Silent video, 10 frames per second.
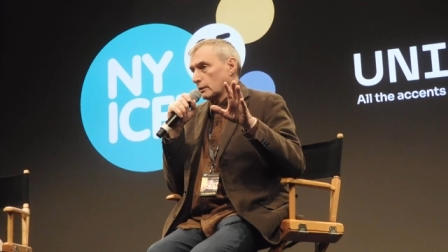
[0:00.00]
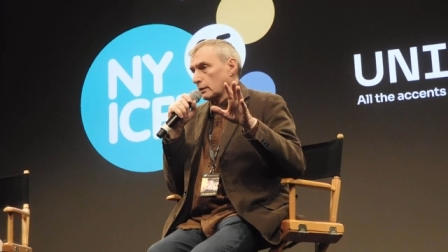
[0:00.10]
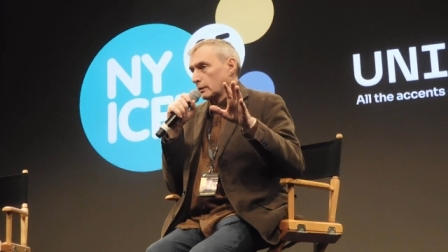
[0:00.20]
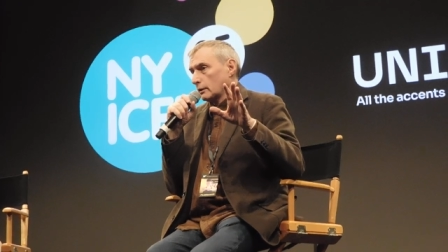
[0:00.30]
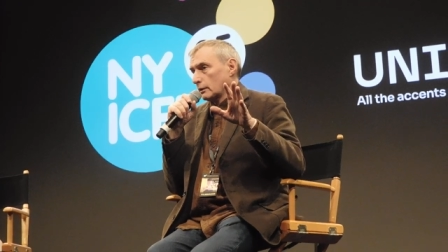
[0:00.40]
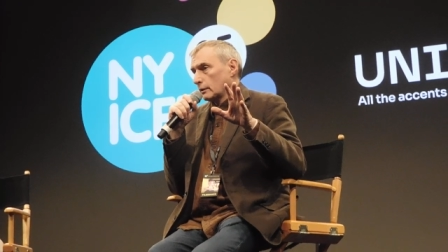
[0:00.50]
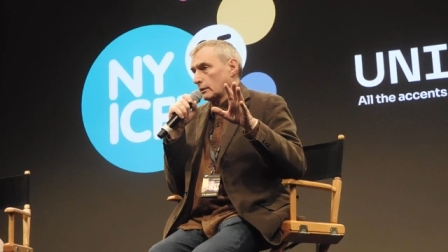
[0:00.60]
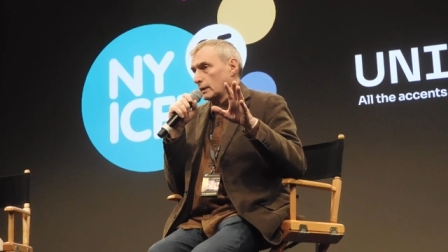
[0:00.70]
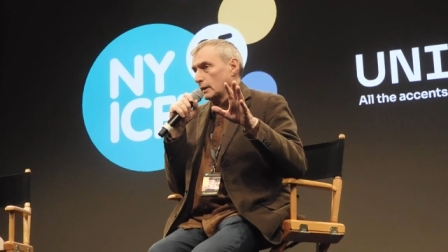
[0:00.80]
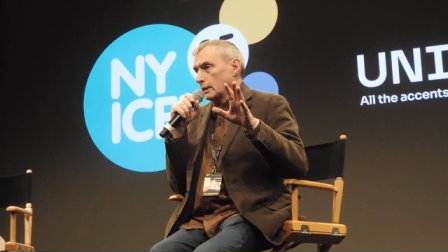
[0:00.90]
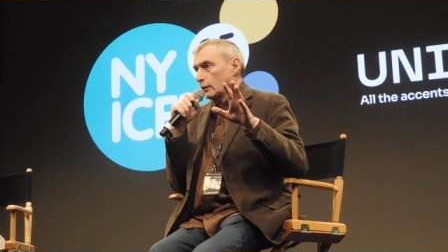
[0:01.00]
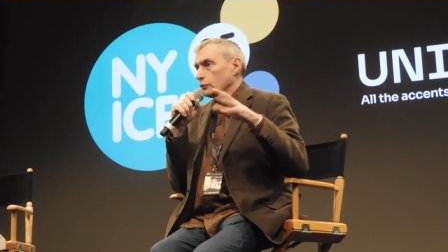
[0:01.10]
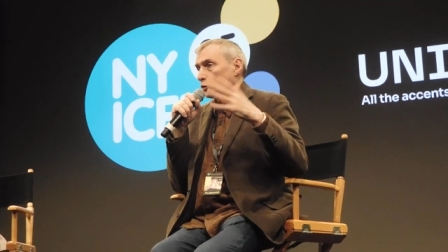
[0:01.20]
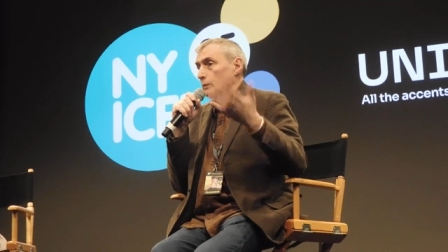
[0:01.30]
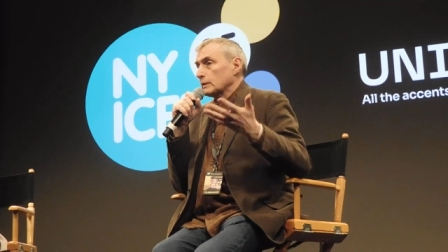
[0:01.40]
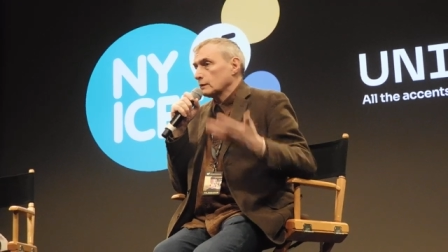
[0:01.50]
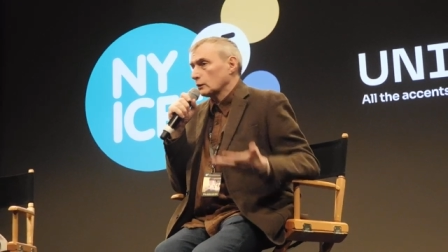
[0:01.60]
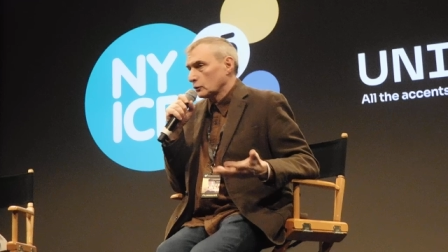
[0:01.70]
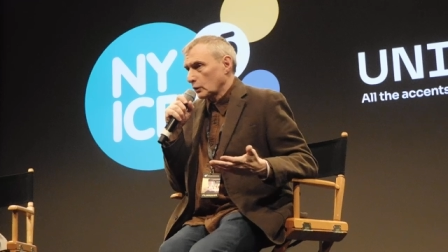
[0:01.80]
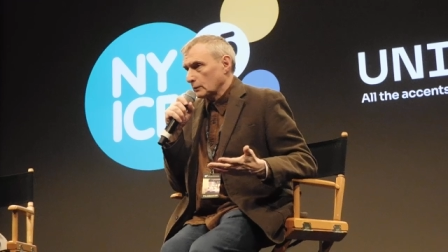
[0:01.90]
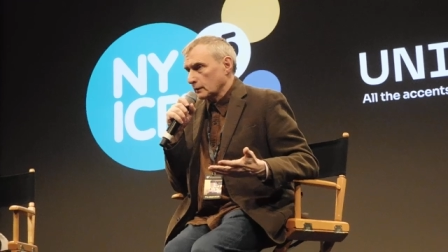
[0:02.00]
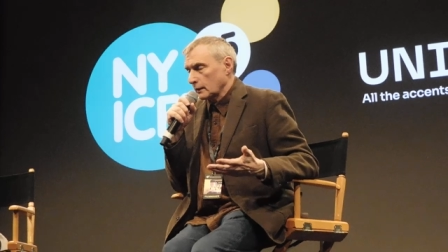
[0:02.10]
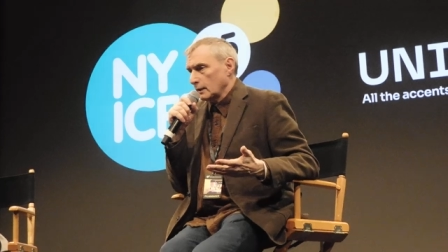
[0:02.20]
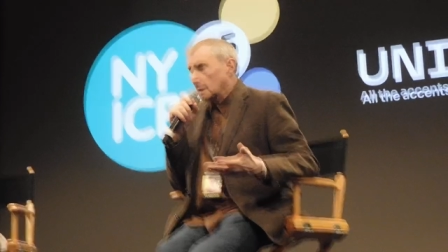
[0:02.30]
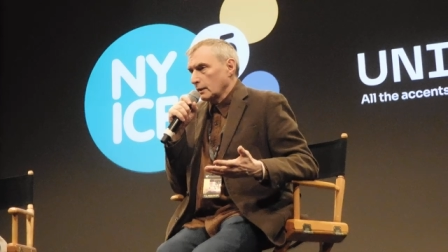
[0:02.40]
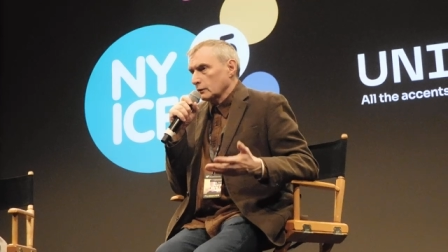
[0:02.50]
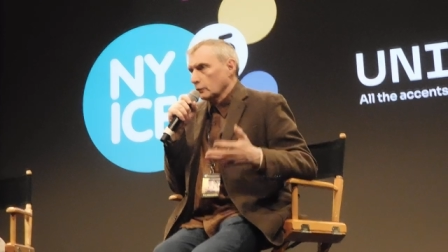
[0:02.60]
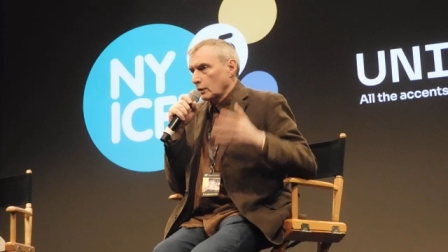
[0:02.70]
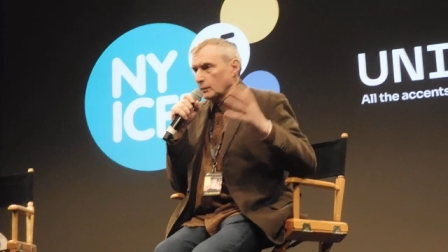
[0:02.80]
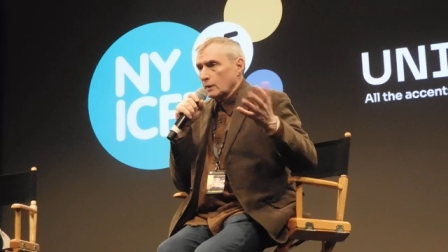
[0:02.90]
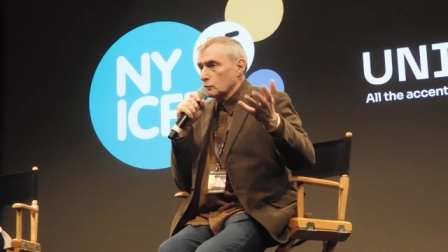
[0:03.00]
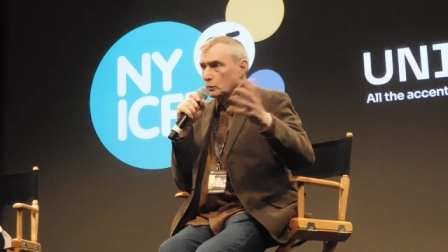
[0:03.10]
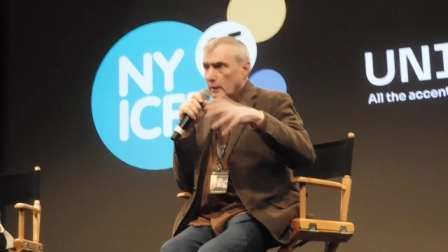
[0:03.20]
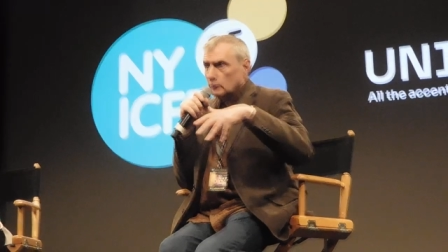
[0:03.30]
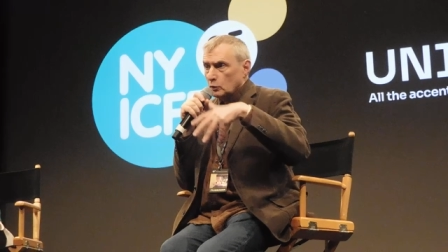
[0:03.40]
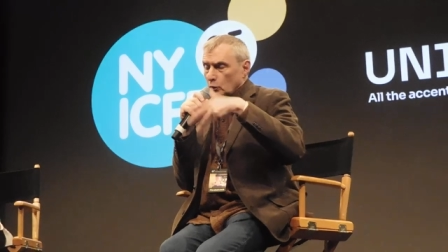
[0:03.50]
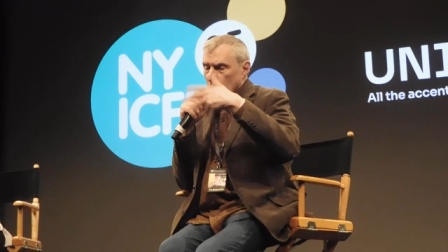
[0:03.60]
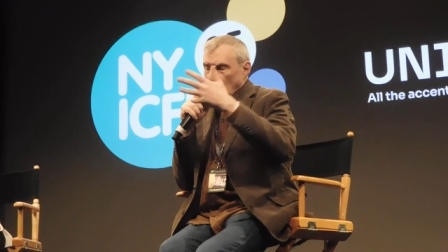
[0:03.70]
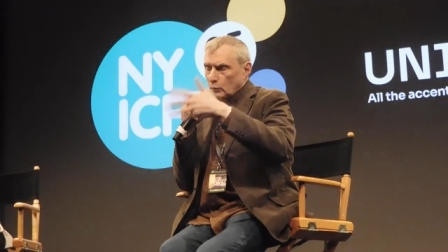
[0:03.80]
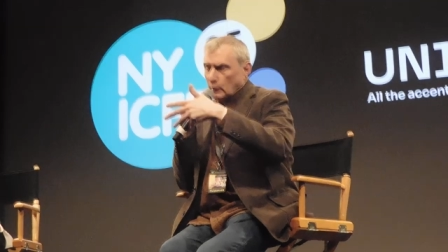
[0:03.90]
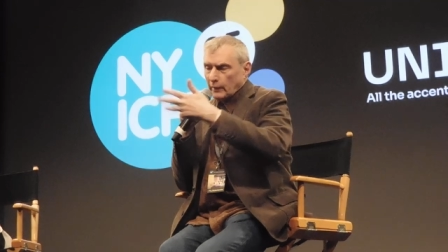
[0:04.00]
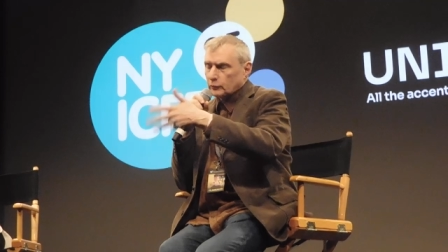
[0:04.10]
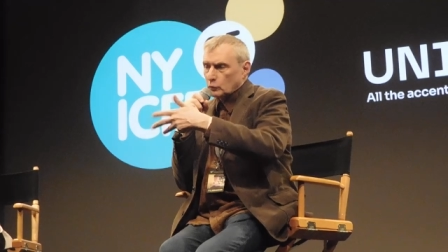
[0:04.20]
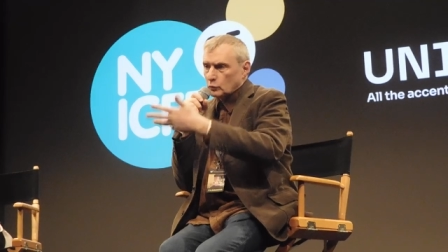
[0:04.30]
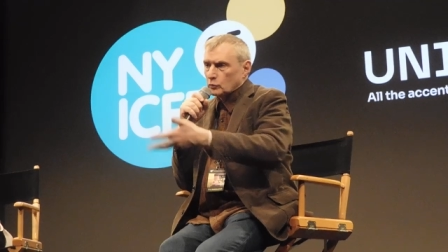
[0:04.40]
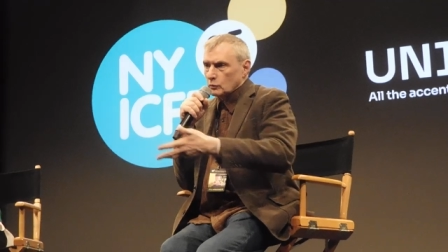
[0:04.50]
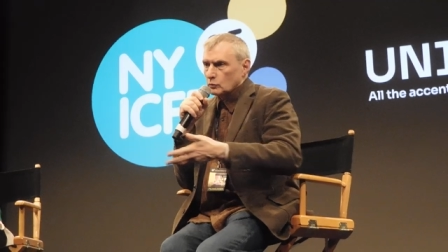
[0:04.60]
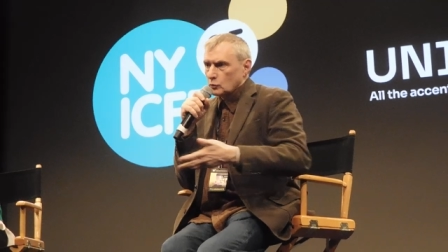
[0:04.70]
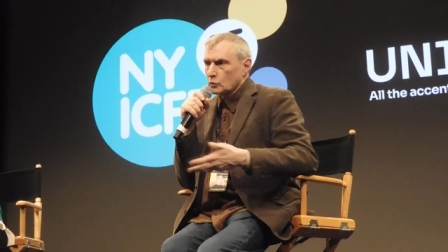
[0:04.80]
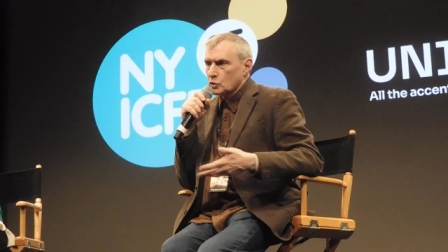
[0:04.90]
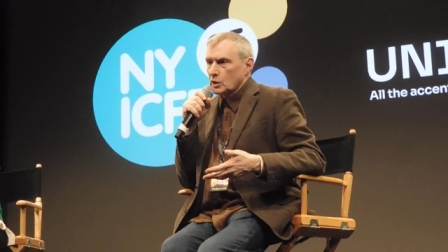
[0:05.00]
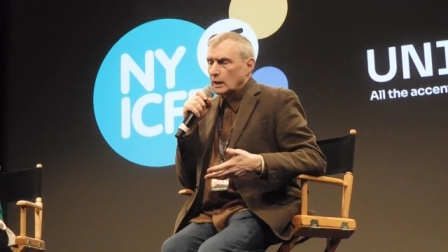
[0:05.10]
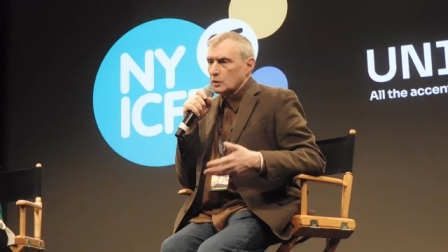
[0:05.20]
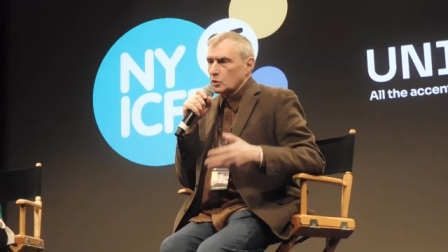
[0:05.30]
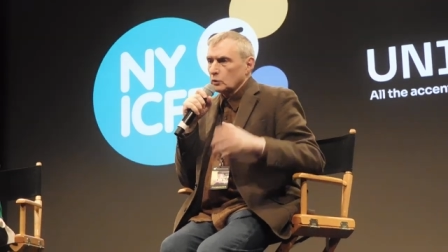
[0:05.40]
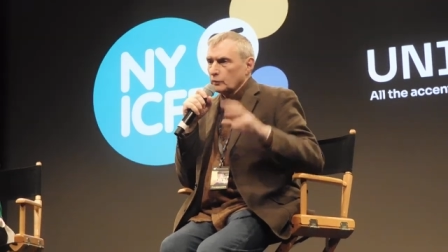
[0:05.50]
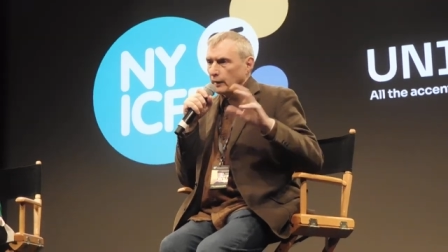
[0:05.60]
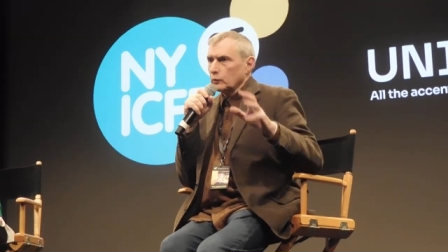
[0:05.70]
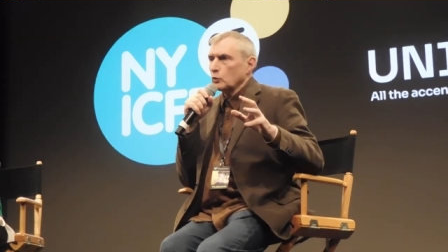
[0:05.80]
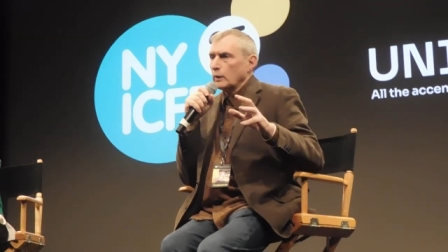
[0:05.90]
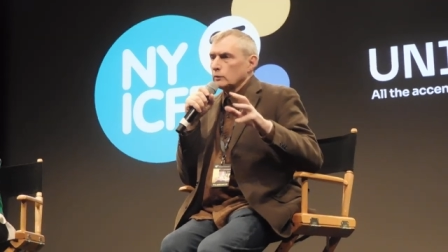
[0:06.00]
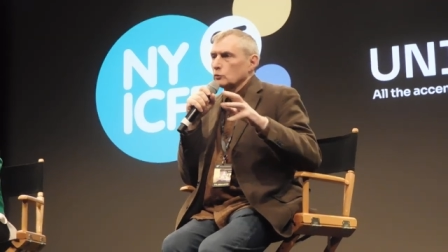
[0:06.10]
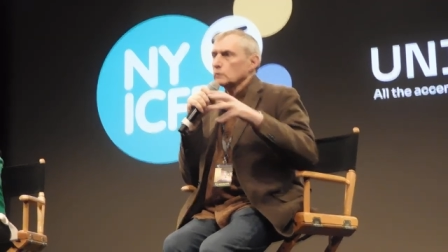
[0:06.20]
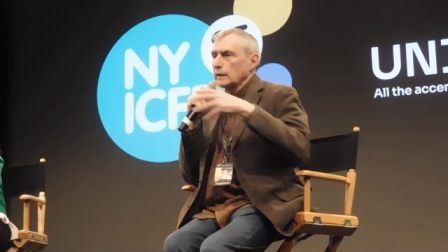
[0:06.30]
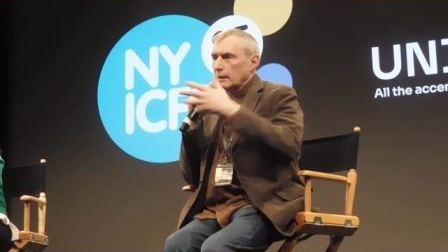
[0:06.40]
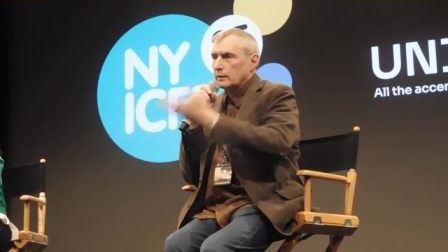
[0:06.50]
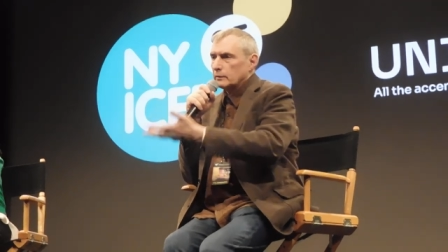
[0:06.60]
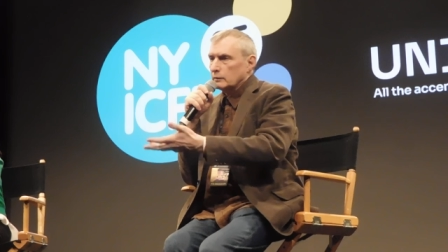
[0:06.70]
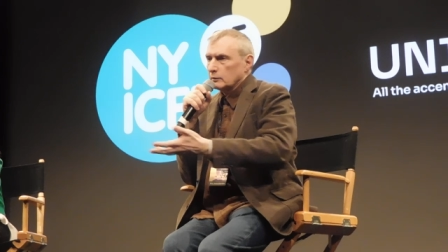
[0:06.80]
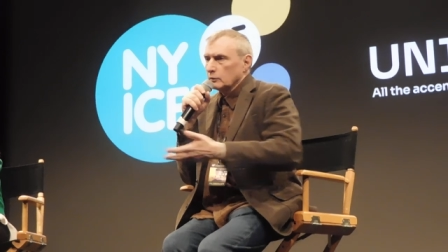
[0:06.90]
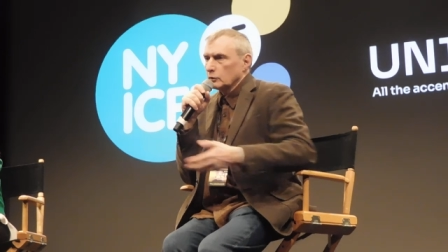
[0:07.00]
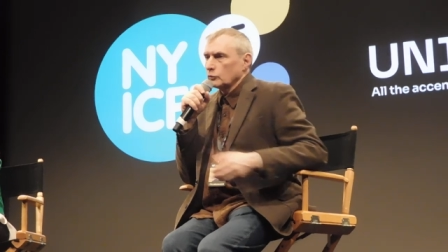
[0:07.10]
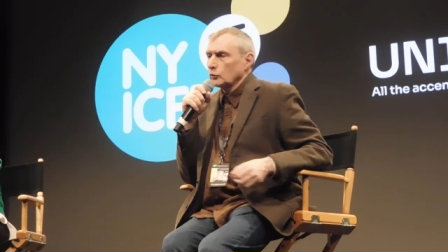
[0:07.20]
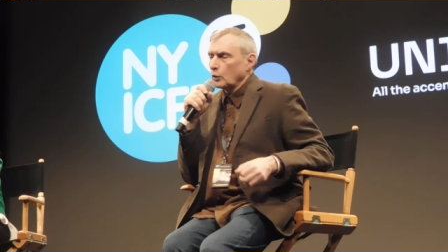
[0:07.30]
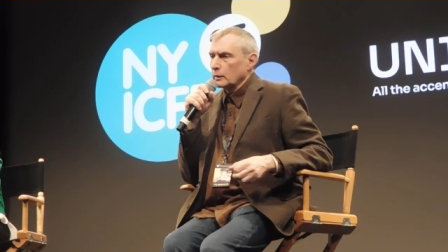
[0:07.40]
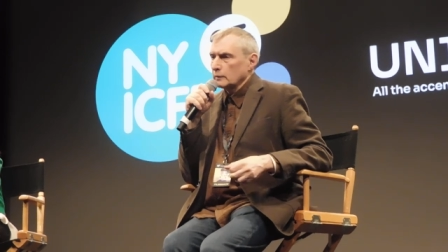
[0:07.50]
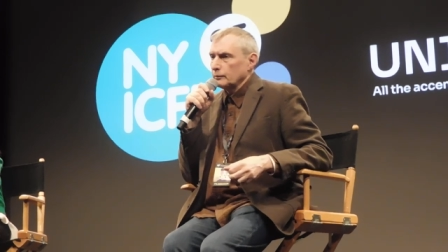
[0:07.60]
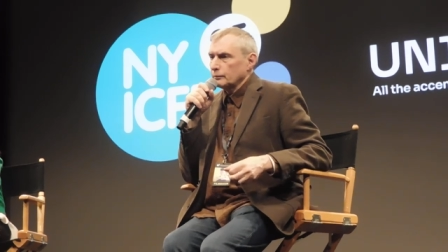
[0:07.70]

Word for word: Uh, a script is a script. So sometimes we, you, you, we have to, to change and to find a way to tell the story.